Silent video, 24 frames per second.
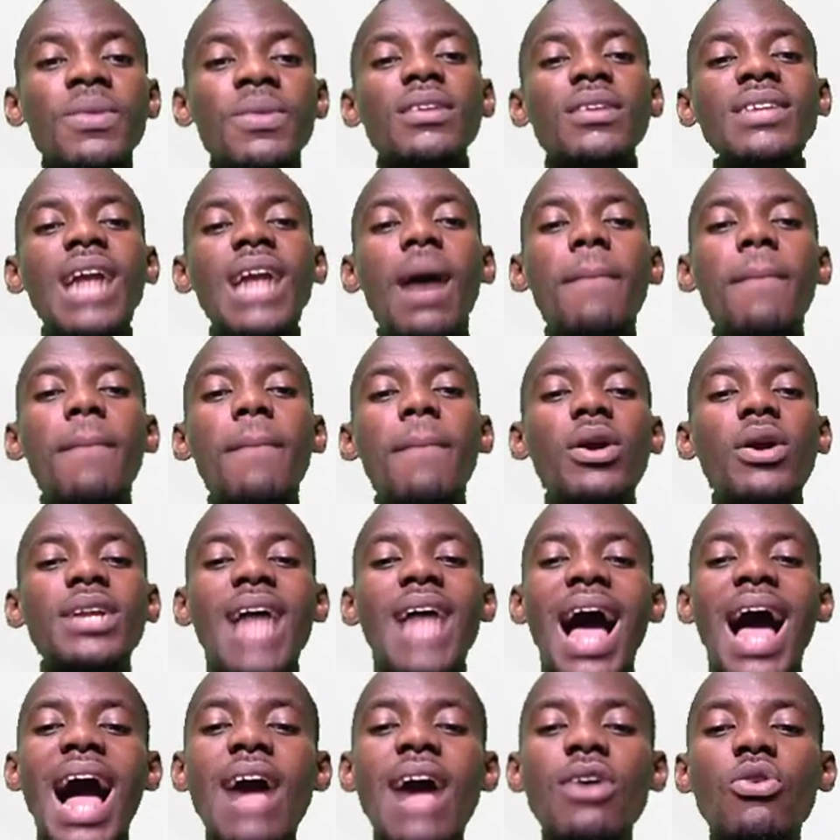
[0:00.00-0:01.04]
Now, but
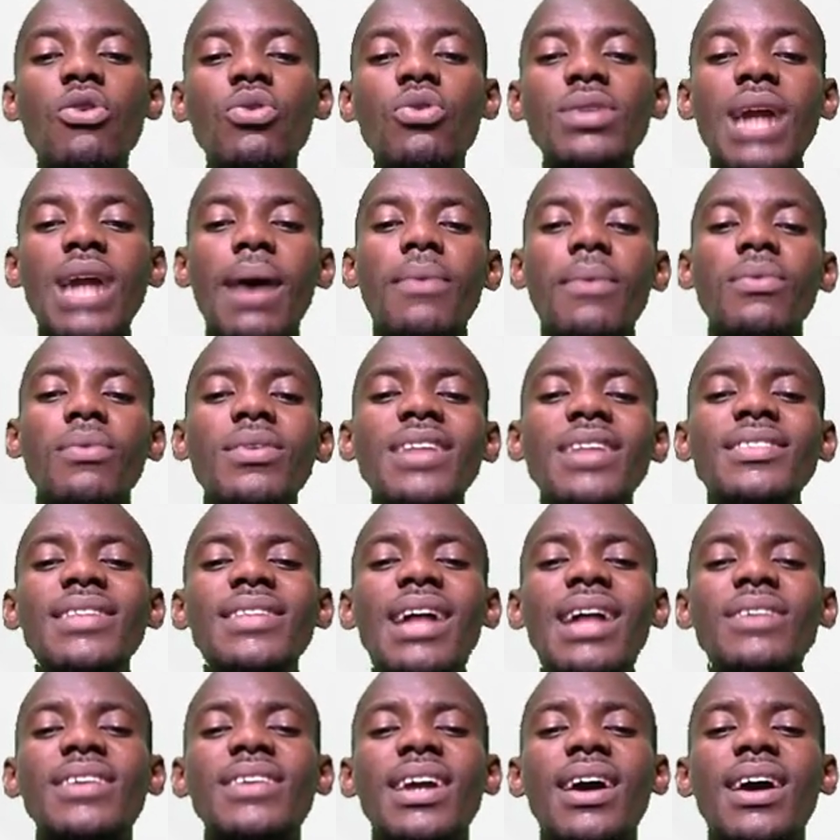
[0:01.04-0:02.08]
the angle, now let's
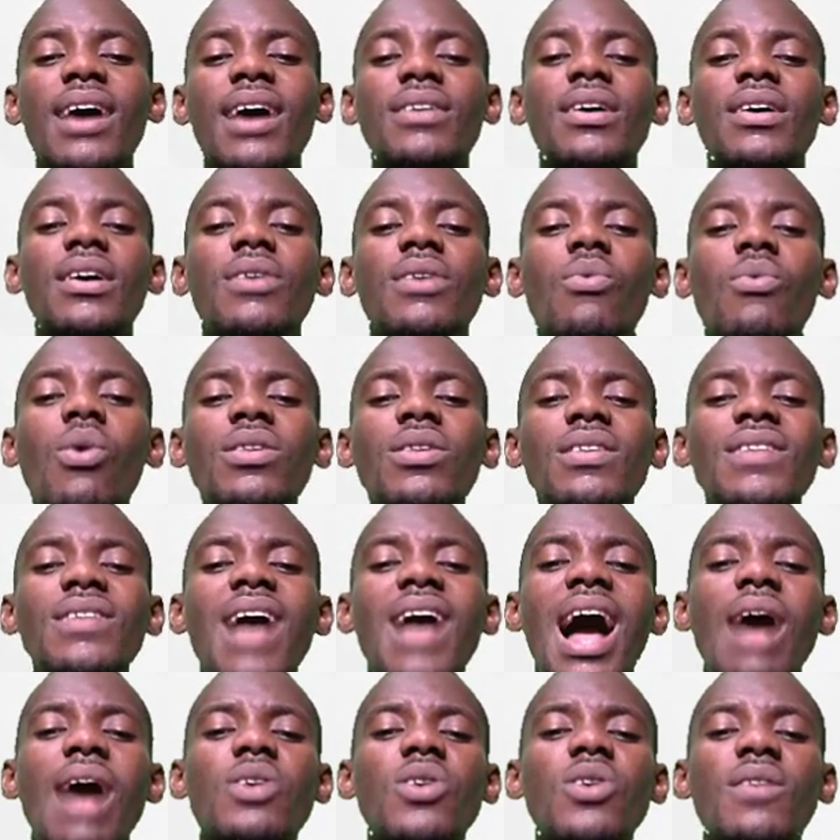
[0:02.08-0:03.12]
now check out what is
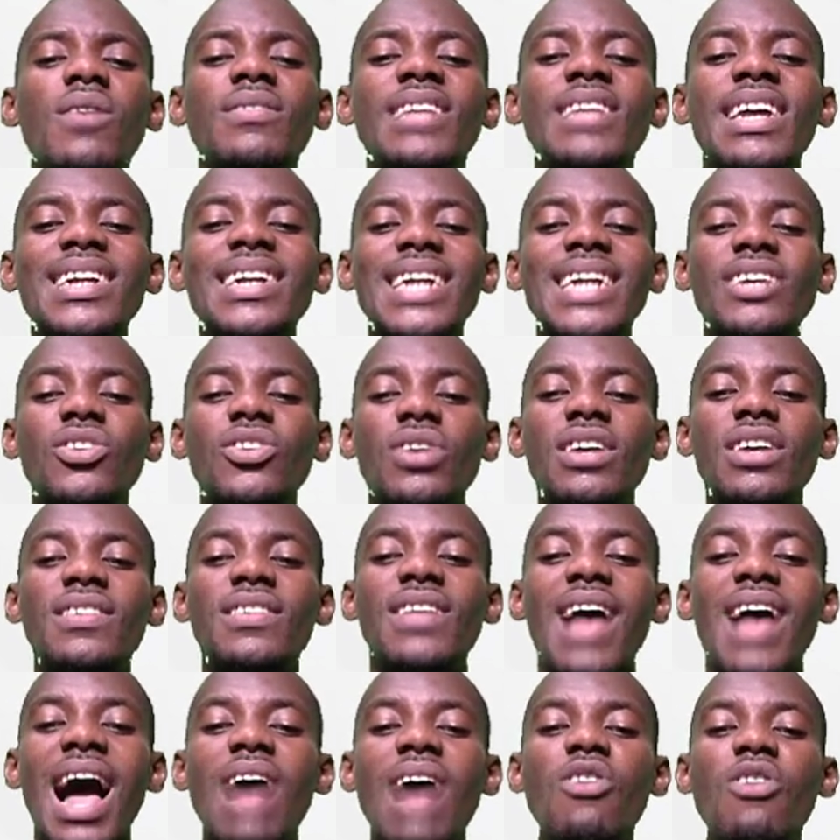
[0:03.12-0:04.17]
the angle of declination. Is
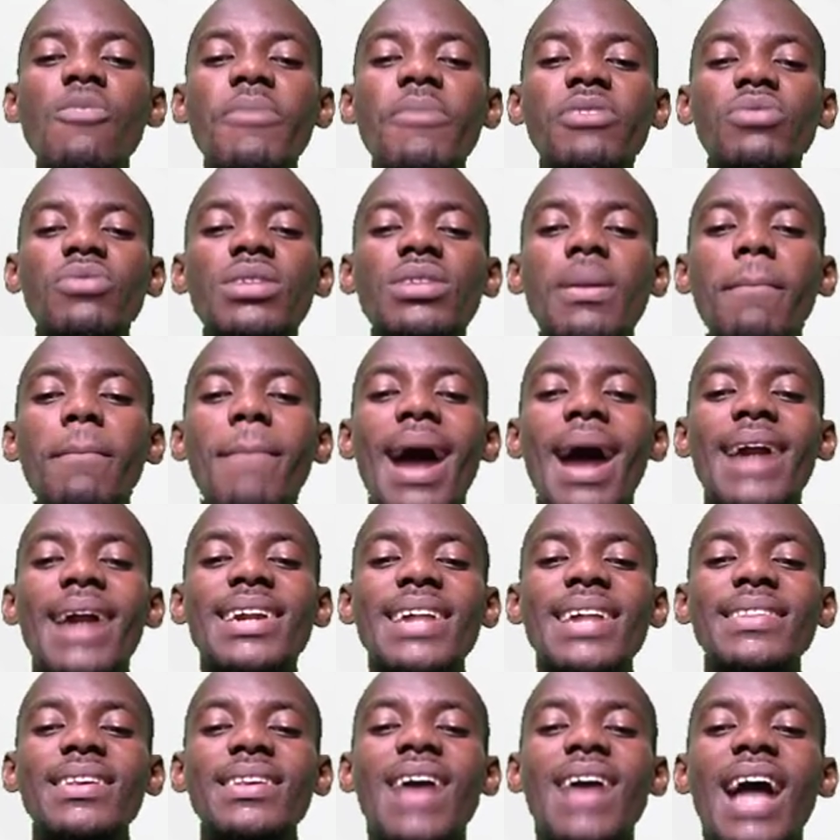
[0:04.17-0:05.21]
the angle between the
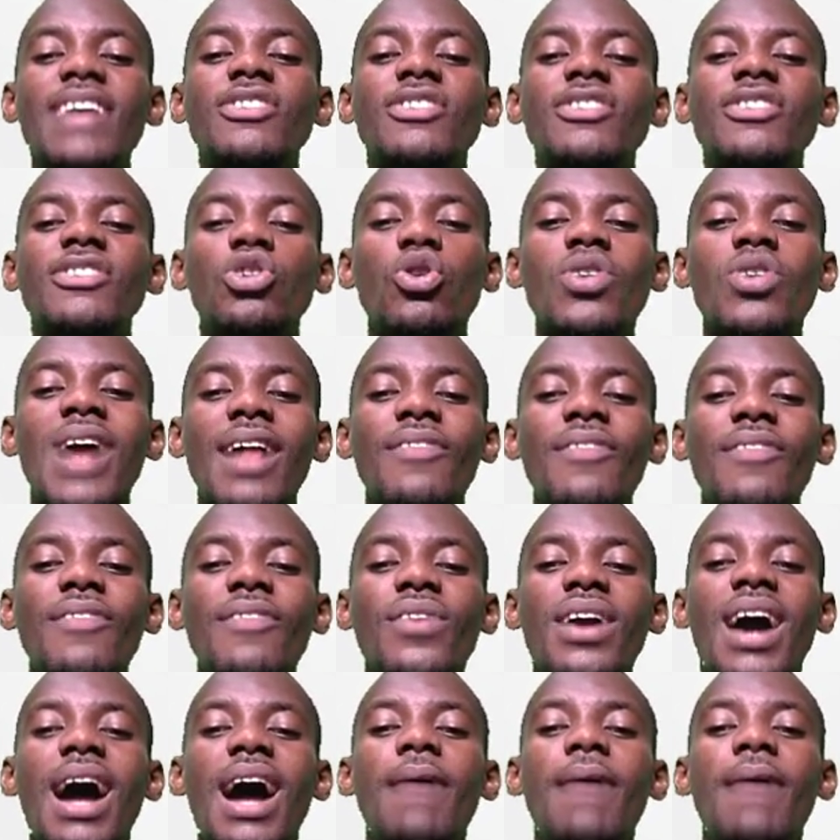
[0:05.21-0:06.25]
magnetic and
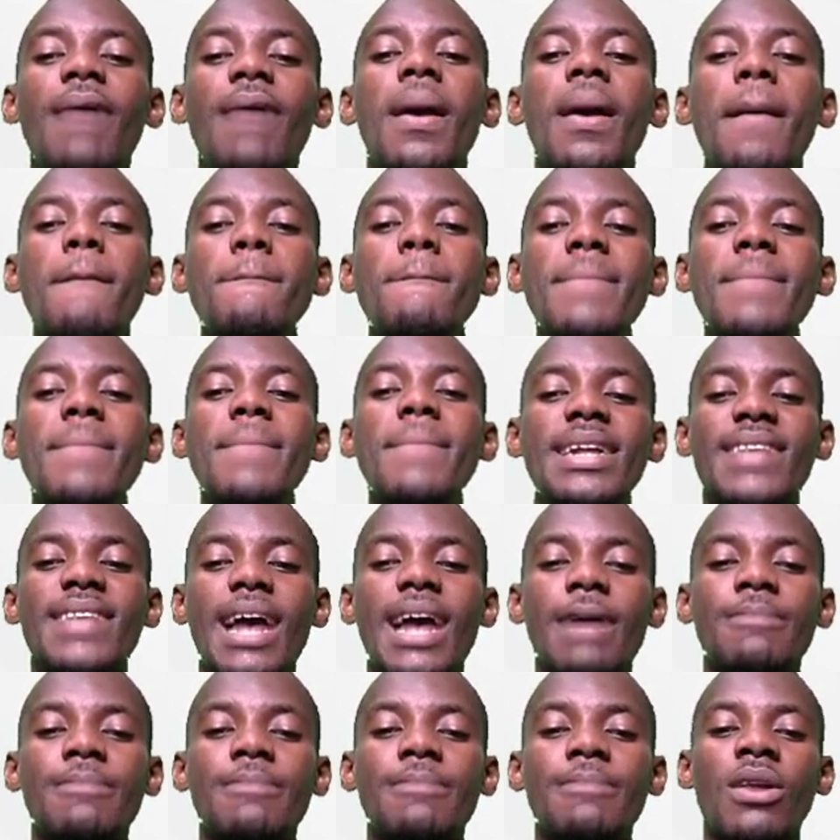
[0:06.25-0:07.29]
geographical
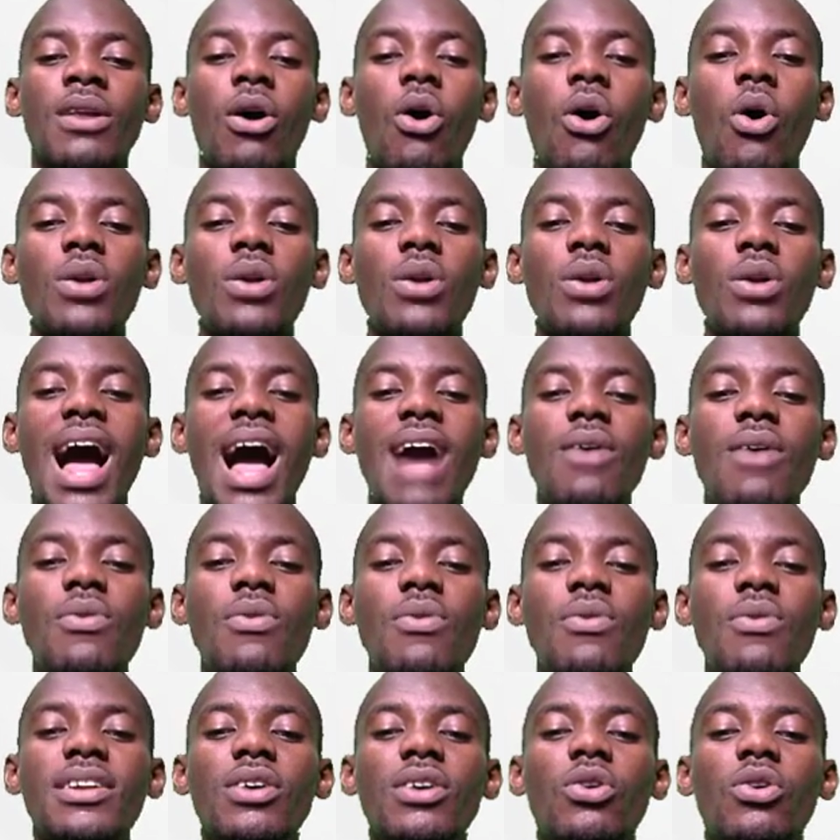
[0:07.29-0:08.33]
meridian, or the angle
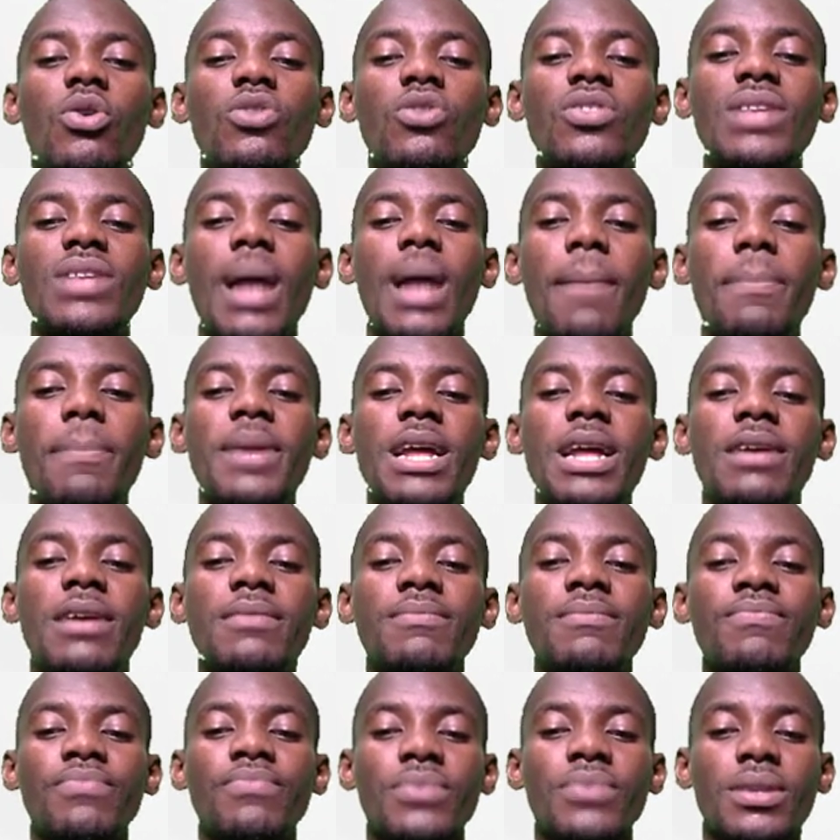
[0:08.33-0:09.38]
in the horizontal plane
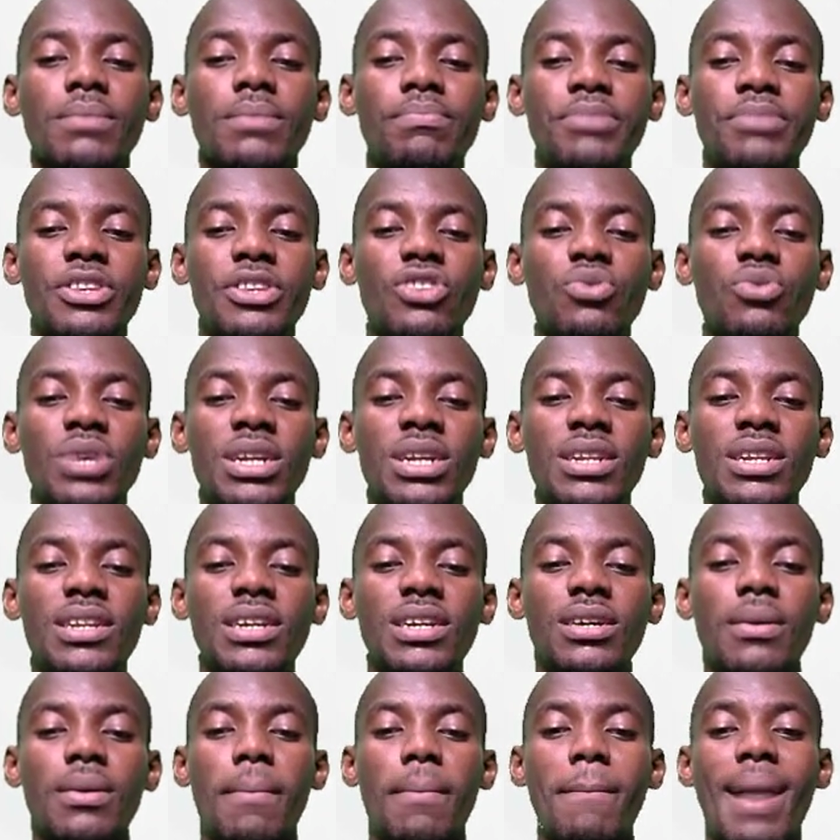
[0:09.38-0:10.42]
between
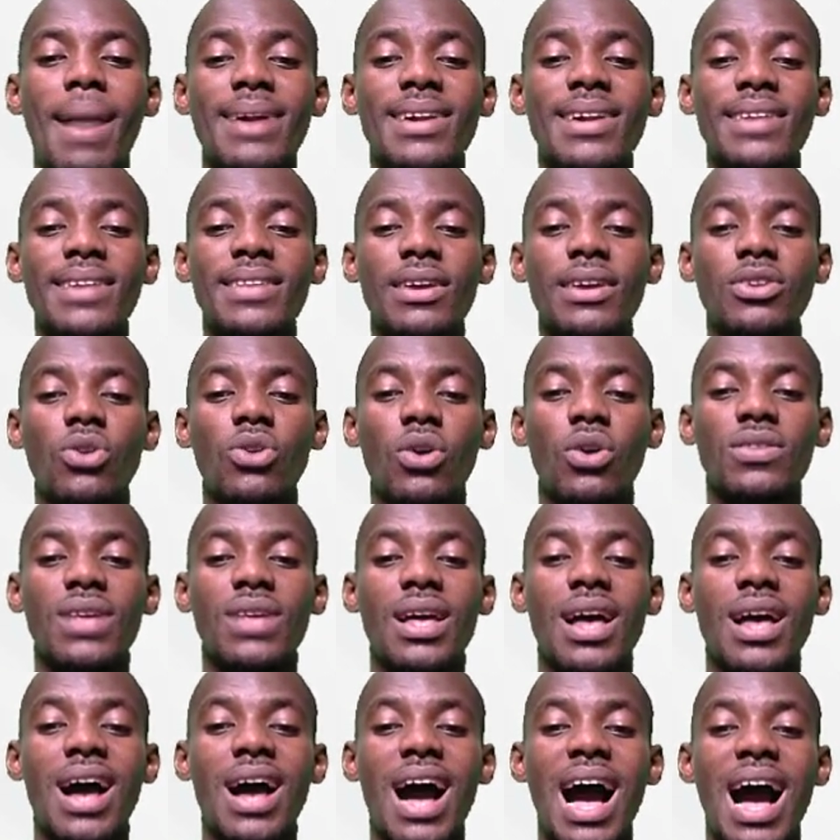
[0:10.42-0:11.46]
the magnetic north
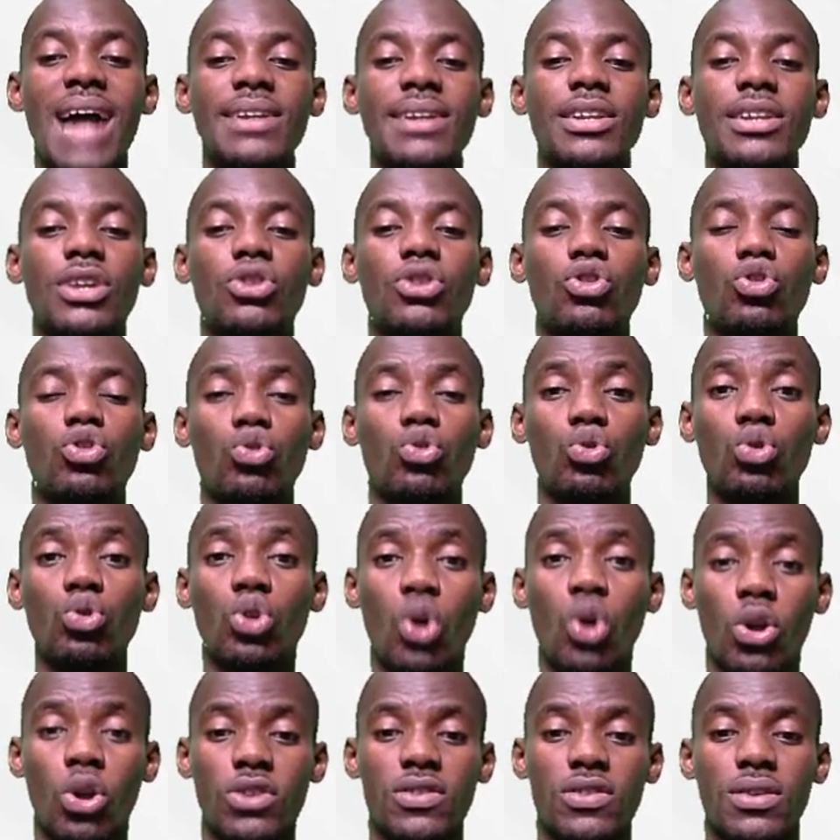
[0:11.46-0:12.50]
and the true
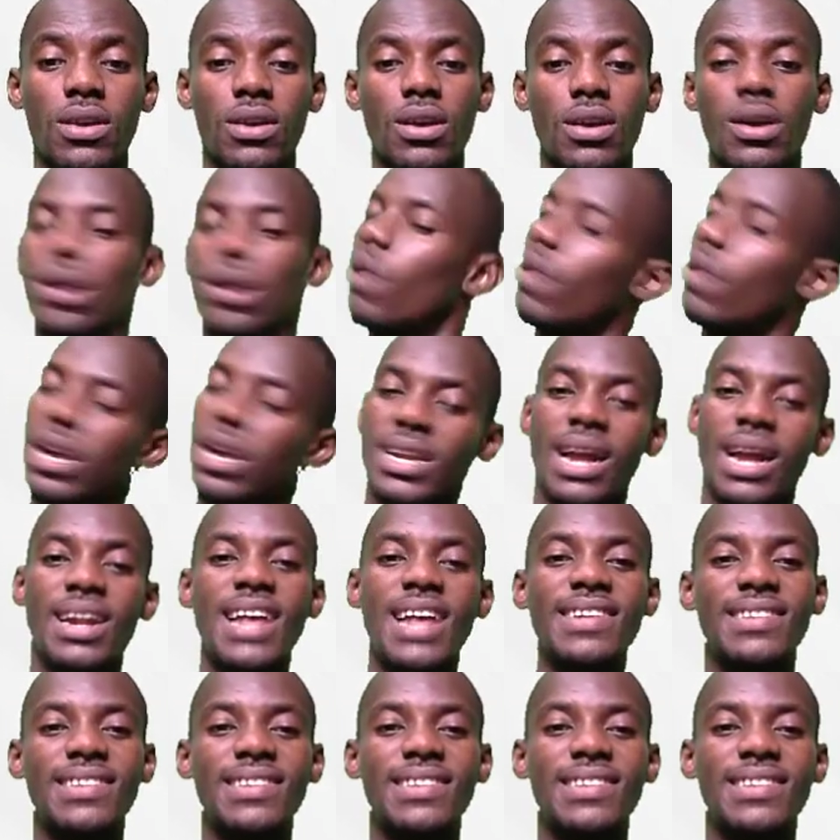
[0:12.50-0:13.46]
north. Okay, now let's